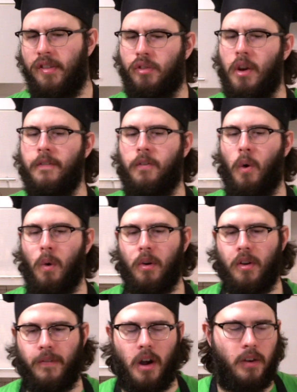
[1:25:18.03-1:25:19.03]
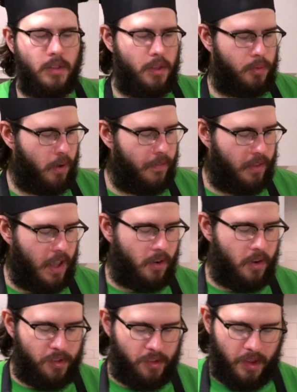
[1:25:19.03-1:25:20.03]
straightforward of all the three
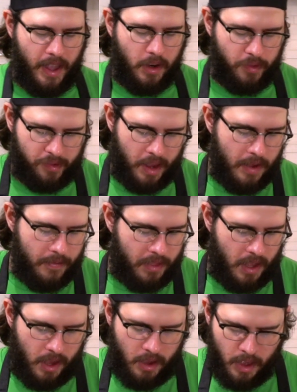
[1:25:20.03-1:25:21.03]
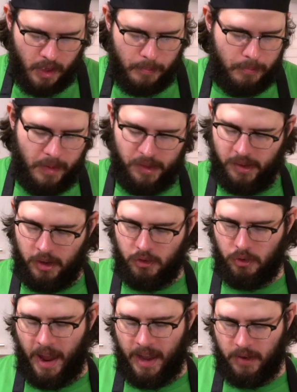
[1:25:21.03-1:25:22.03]
flavors, and I'll save the Mystic
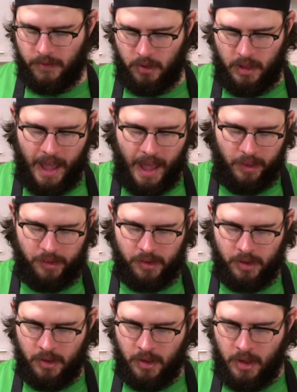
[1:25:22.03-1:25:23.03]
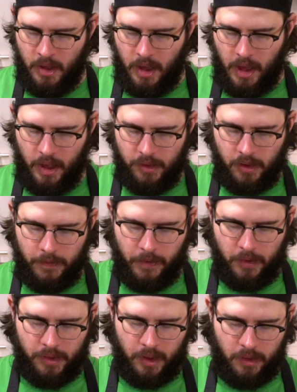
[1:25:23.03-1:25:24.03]
Dragon for last. Uh, so
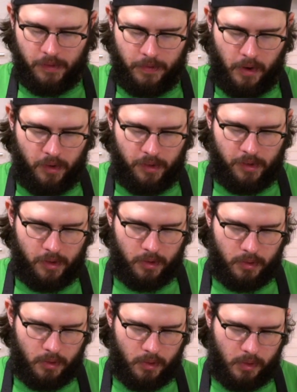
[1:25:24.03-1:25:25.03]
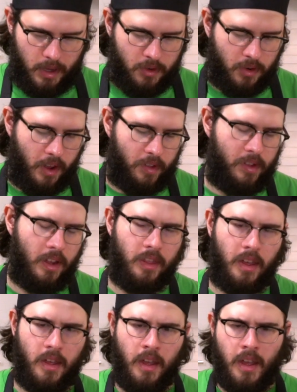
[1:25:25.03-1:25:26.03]
first things first, oh, interesting.
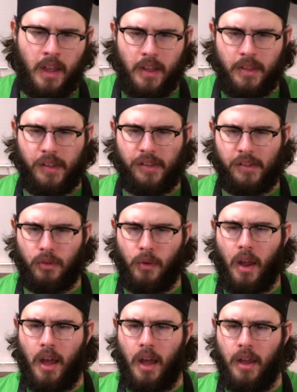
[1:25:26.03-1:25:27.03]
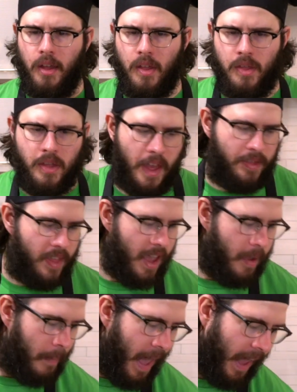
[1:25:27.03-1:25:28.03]
The, the straw that
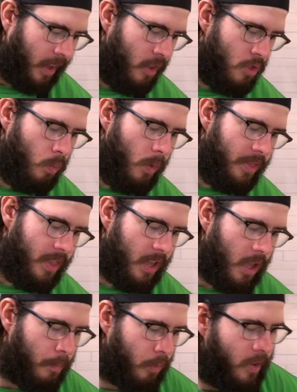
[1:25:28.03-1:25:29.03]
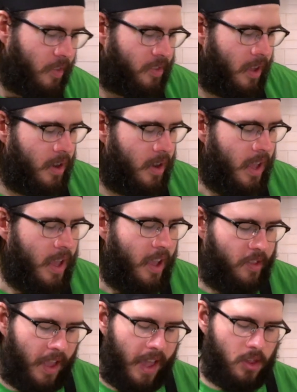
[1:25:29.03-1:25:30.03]
they package with the Capri Sun
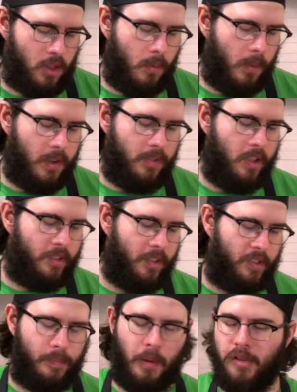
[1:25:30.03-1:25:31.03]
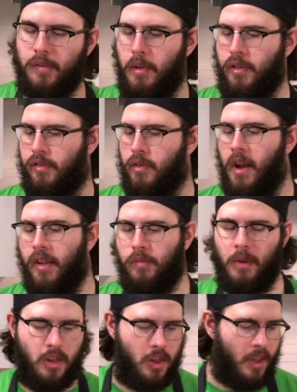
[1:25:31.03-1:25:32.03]
is actually one of these disposable straws,
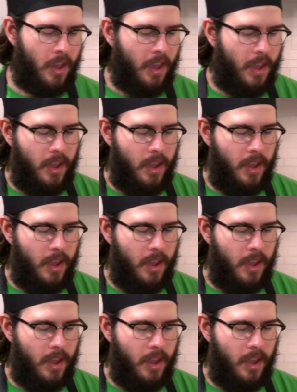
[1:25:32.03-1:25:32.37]
which